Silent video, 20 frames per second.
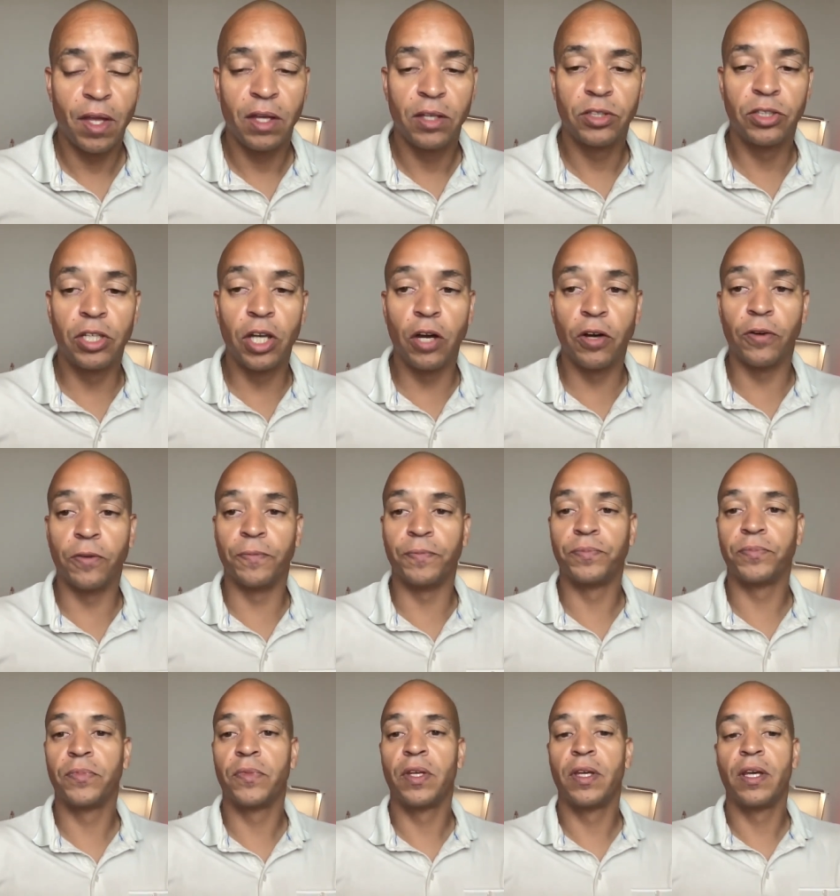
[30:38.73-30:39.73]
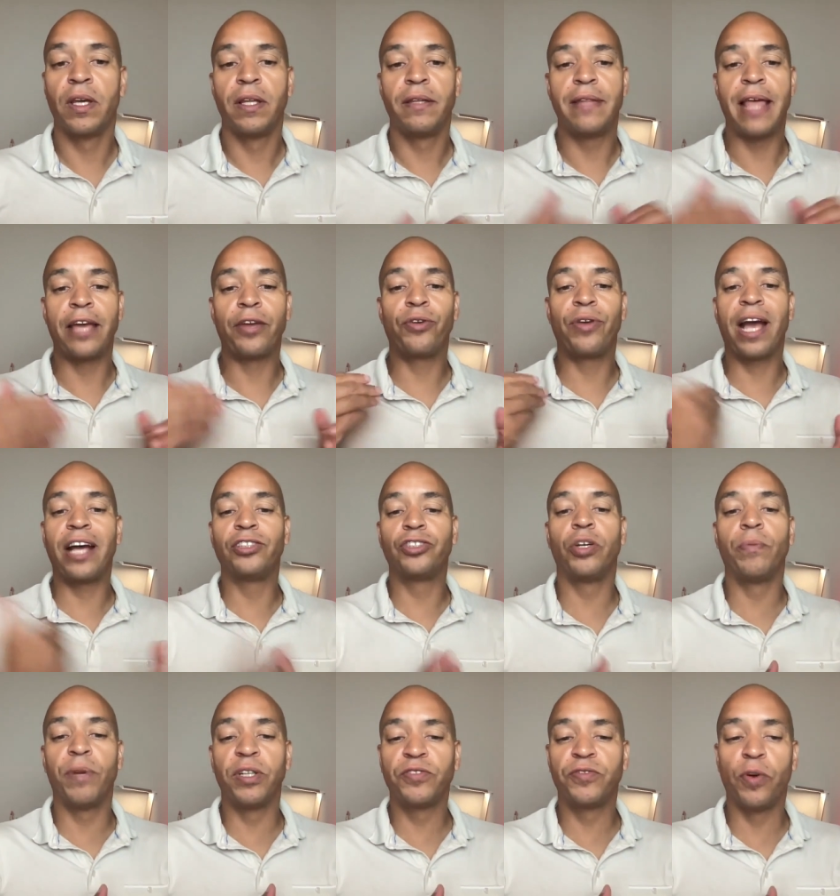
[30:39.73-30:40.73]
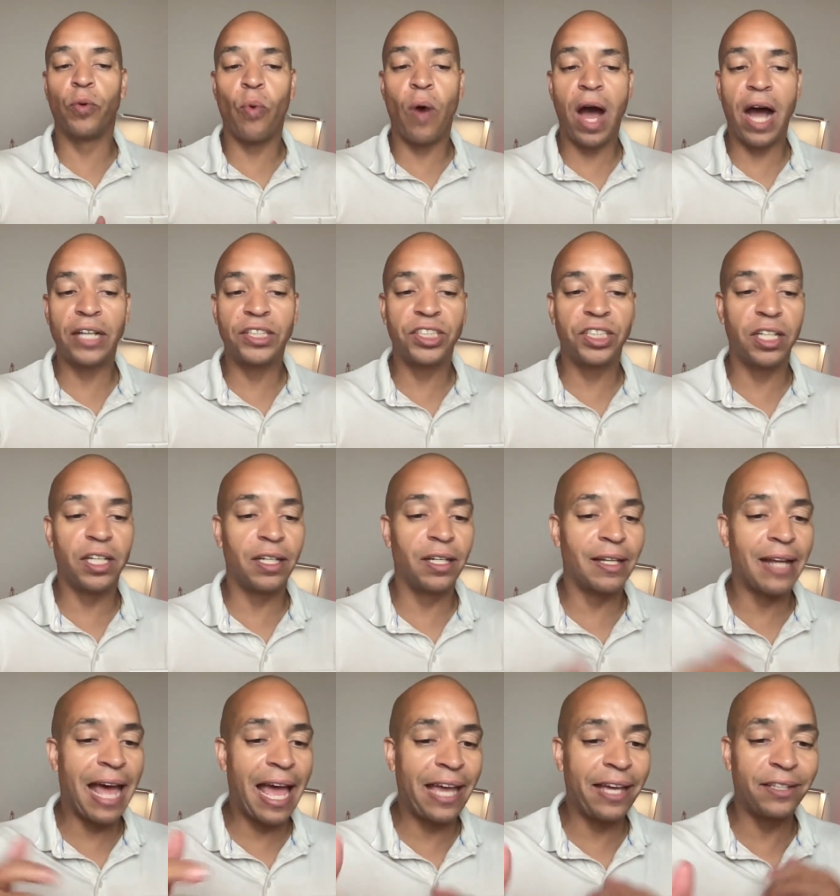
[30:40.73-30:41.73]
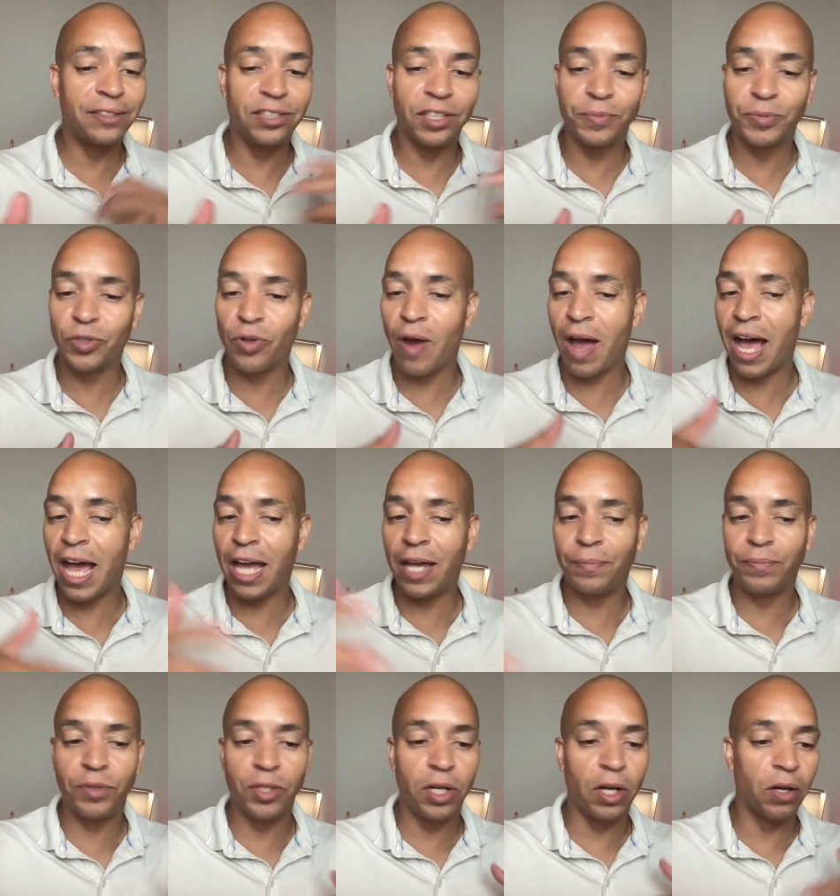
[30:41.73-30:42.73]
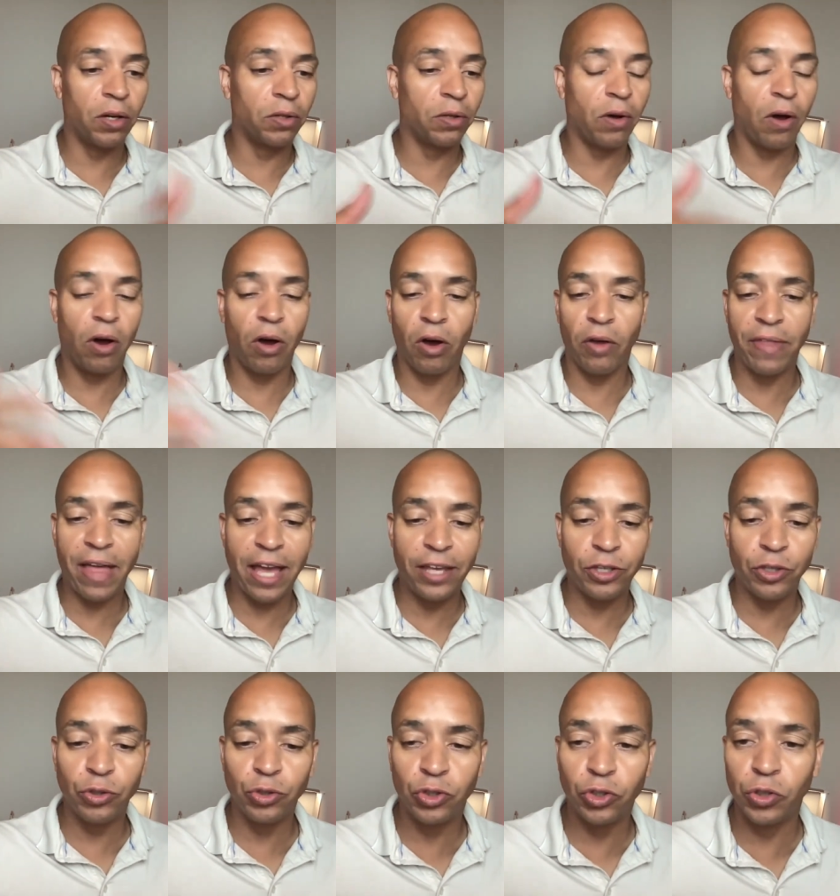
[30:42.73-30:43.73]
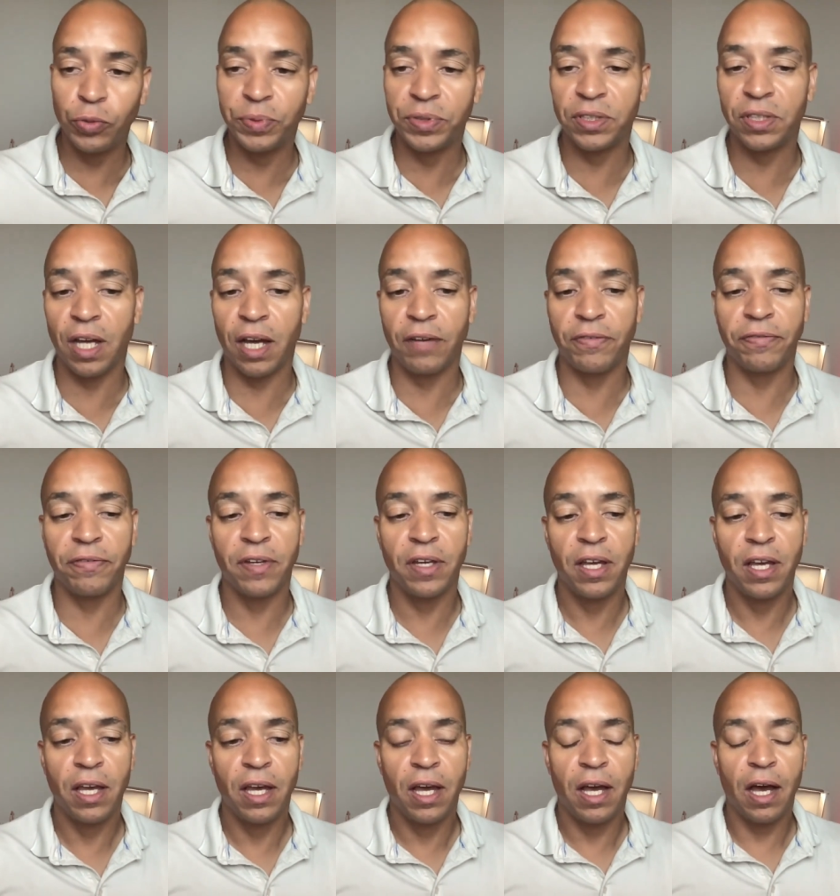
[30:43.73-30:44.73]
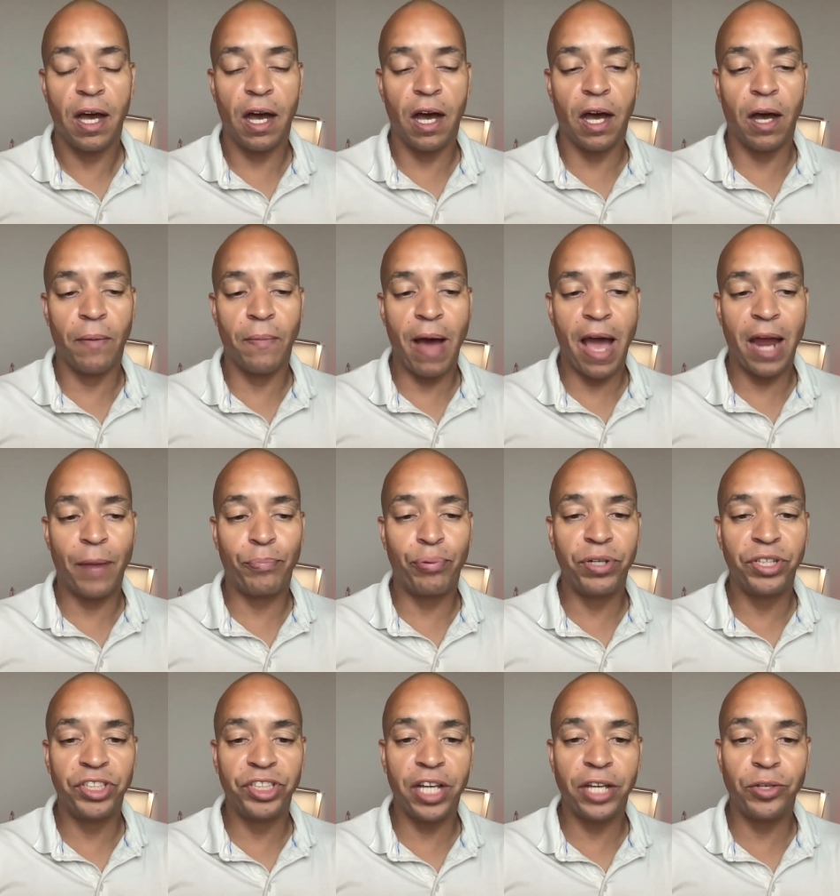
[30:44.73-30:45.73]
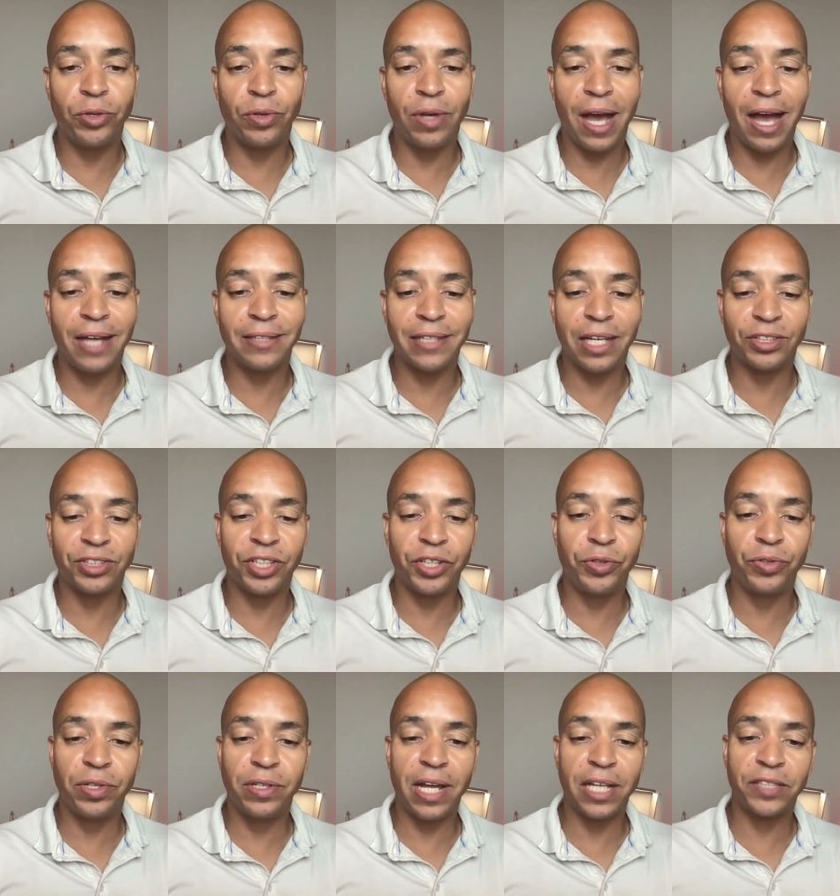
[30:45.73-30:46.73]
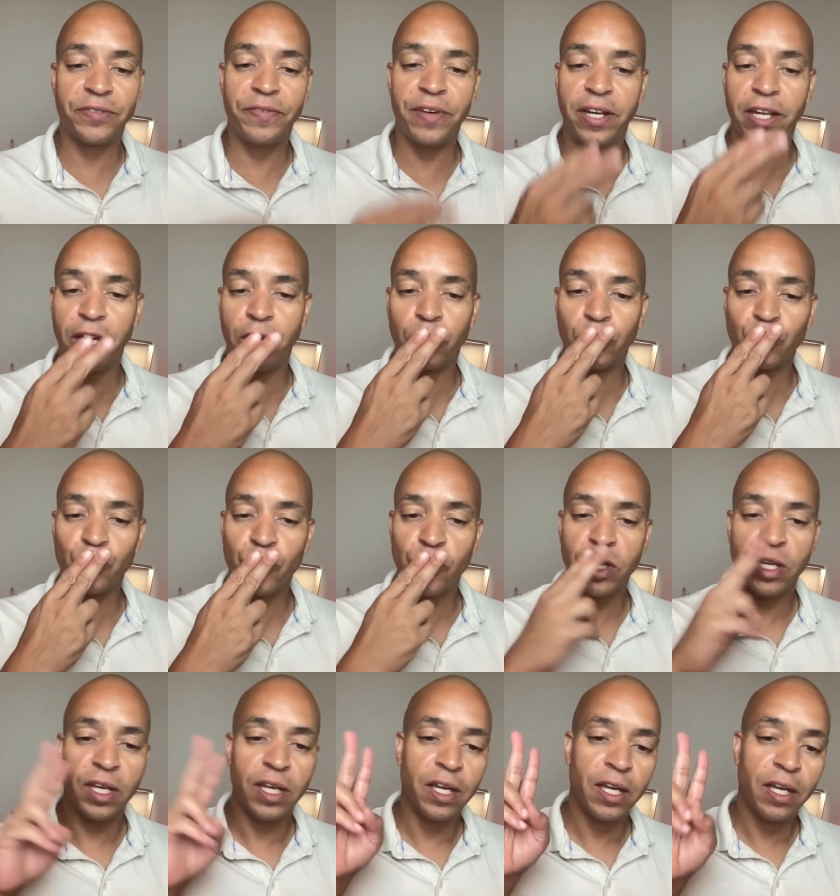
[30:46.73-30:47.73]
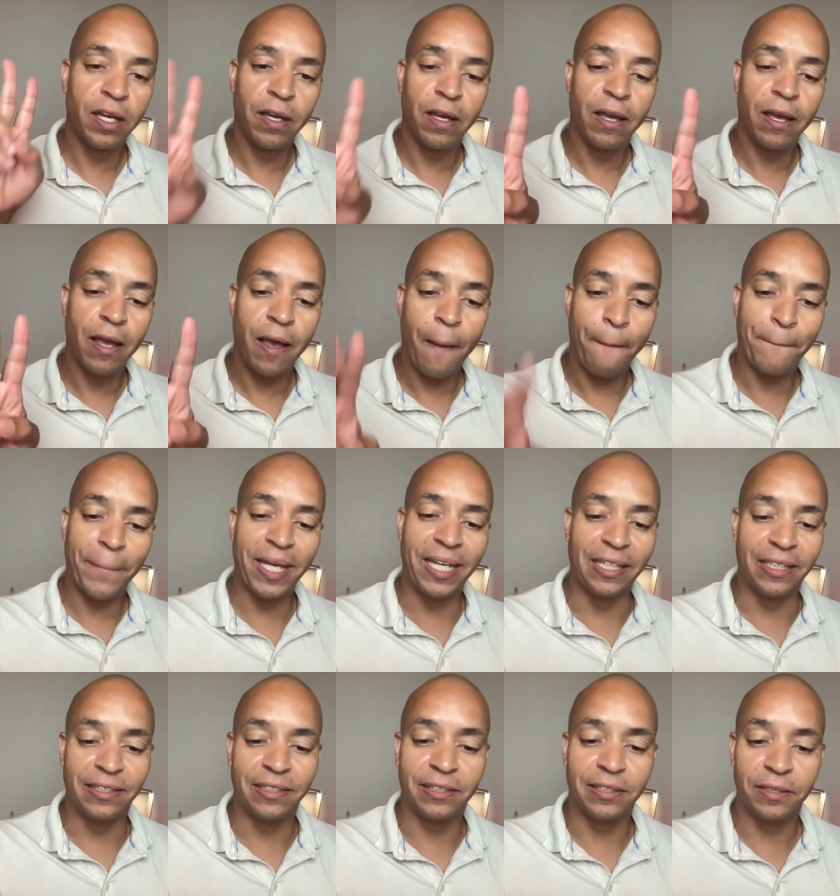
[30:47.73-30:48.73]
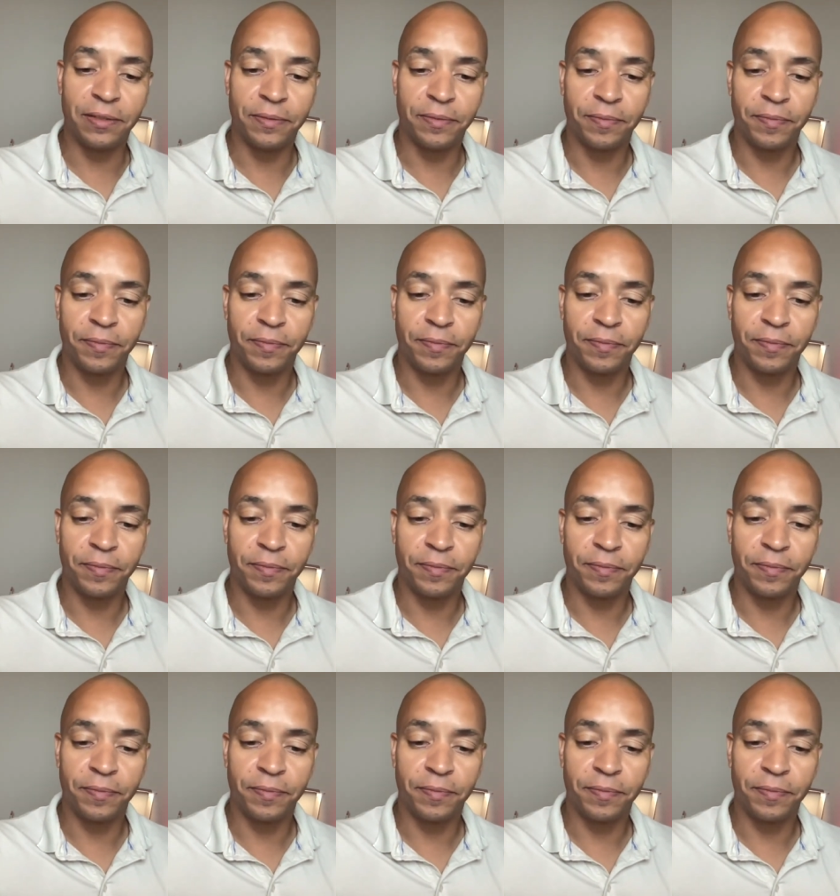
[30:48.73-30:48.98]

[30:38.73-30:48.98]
So, thank you guys so much for watching, like, subscribe, you know, all that YouTube stuff. Um, I appreciate you guys. I'll see you in the next video. Peace.